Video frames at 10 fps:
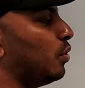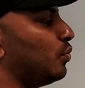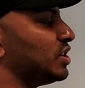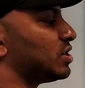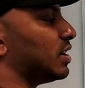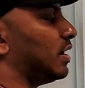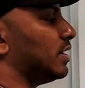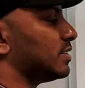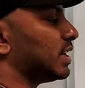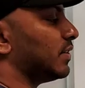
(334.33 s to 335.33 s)
which
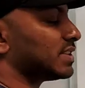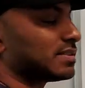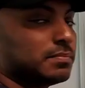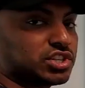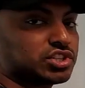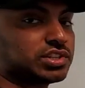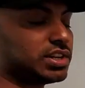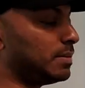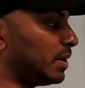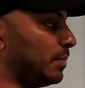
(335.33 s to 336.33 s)
uh, service
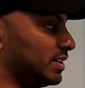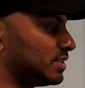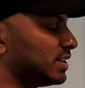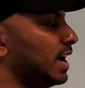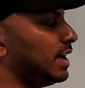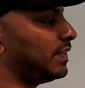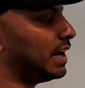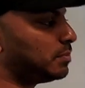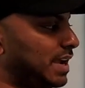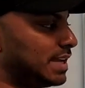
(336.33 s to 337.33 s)
mesh implements.
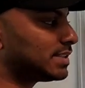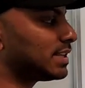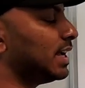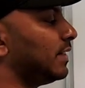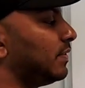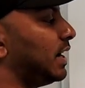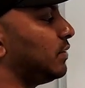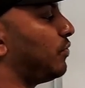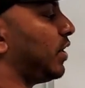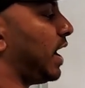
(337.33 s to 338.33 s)
That means that
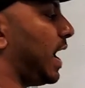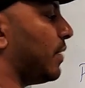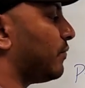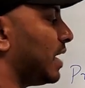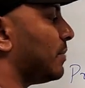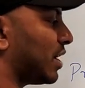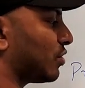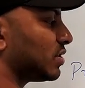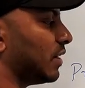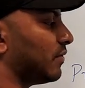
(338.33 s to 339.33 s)
for every
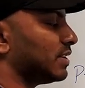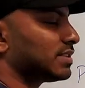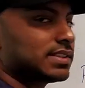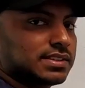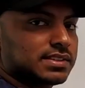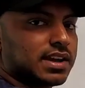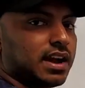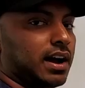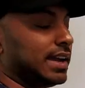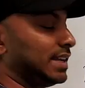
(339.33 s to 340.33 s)
microservice
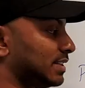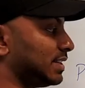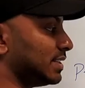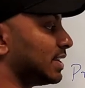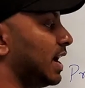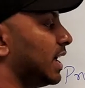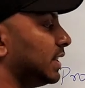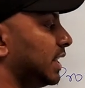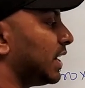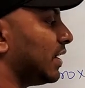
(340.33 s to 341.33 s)
uh, instance,
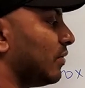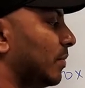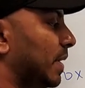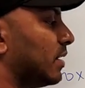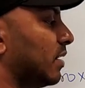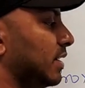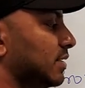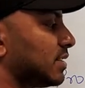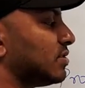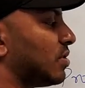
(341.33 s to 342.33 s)
there will be an
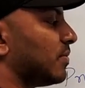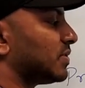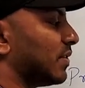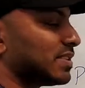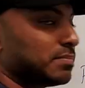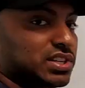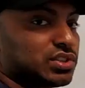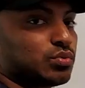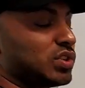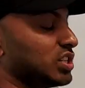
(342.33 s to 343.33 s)
instance of service
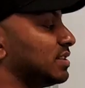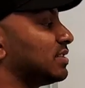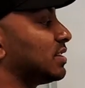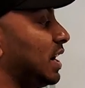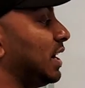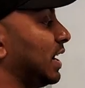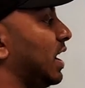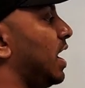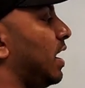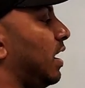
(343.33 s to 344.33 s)
mesh which is
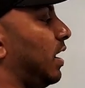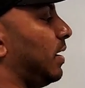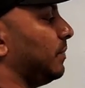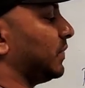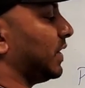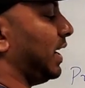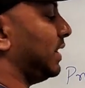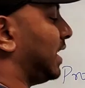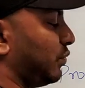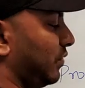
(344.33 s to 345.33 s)
running um,
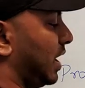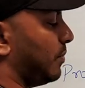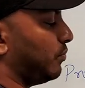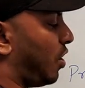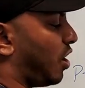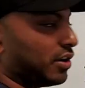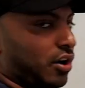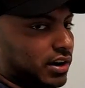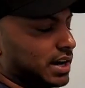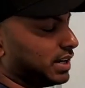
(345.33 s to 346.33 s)
in that V M pod
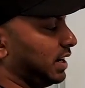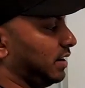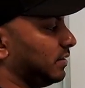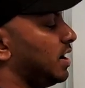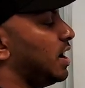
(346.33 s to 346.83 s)
or container.